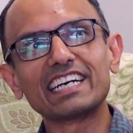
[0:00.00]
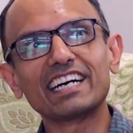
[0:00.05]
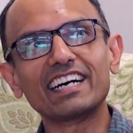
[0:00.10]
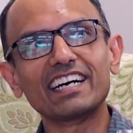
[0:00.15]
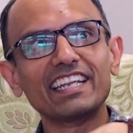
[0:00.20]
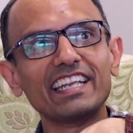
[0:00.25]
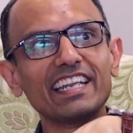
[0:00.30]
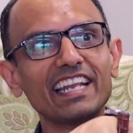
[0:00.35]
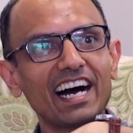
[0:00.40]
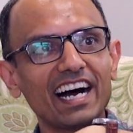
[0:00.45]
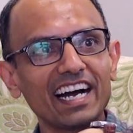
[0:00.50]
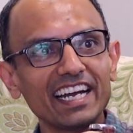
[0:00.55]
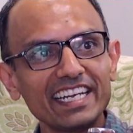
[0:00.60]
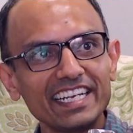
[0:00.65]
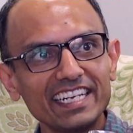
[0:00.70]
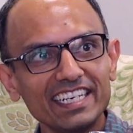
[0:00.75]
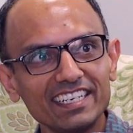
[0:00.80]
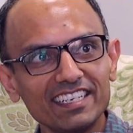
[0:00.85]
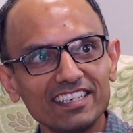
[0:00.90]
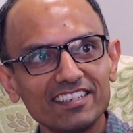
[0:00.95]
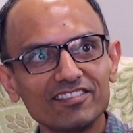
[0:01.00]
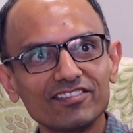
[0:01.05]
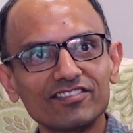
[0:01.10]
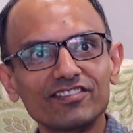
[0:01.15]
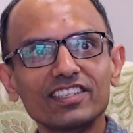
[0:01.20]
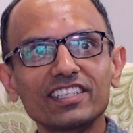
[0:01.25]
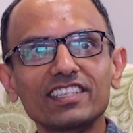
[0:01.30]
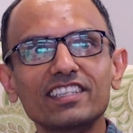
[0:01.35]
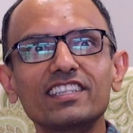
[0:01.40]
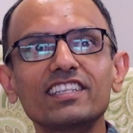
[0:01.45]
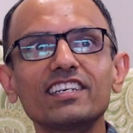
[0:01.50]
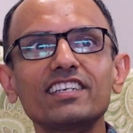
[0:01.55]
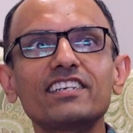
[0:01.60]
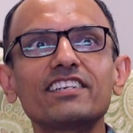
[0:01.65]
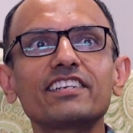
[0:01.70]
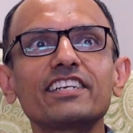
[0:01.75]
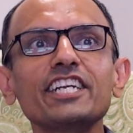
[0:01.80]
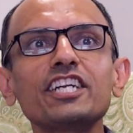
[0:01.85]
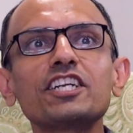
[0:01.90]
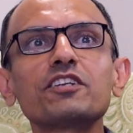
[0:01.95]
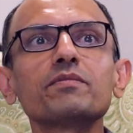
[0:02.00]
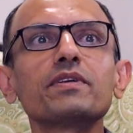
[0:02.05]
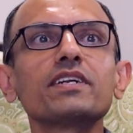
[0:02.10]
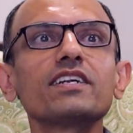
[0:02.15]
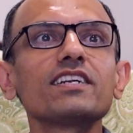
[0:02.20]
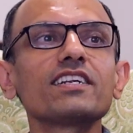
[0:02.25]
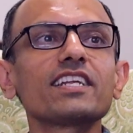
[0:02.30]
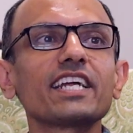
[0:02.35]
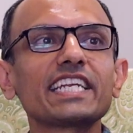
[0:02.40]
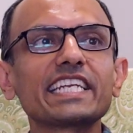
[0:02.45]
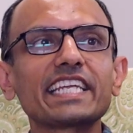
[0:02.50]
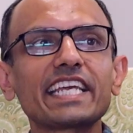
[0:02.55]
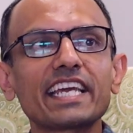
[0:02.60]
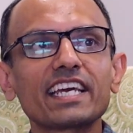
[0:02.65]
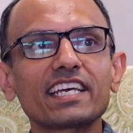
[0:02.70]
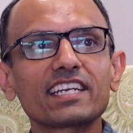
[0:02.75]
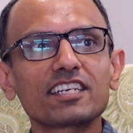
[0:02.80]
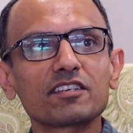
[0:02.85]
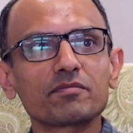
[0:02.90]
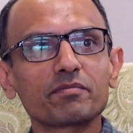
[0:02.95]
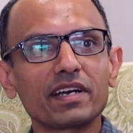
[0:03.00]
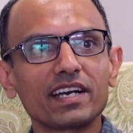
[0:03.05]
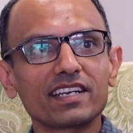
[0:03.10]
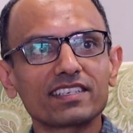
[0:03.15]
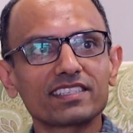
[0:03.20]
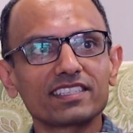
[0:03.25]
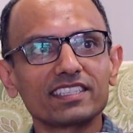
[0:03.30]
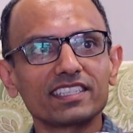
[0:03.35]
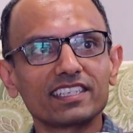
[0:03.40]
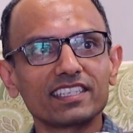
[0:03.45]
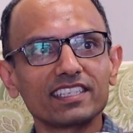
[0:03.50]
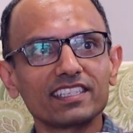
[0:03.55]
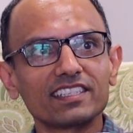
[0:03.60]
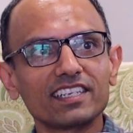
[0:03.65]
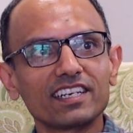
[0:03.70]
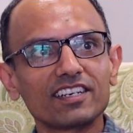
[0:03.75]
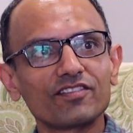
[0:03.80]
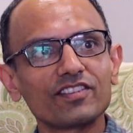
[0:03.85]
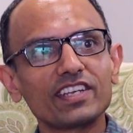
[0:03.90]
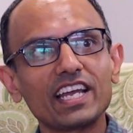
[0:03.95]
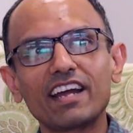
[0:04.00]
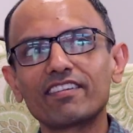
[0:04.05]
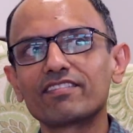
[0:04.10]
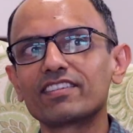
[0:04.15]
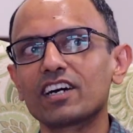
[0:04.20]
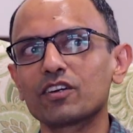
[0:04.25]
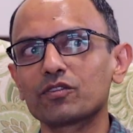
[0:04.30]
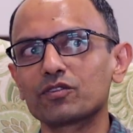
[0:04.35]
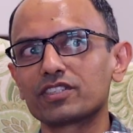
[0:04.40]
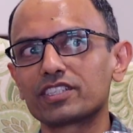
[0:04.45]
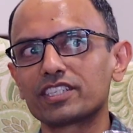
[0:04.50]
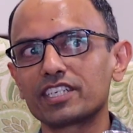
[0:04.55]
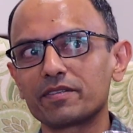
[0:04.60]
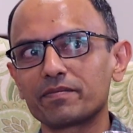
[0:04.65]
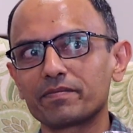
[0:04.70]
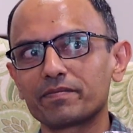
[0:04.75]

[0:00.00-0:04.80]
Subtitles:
aligned with the treatment and care capacity that we have downstream?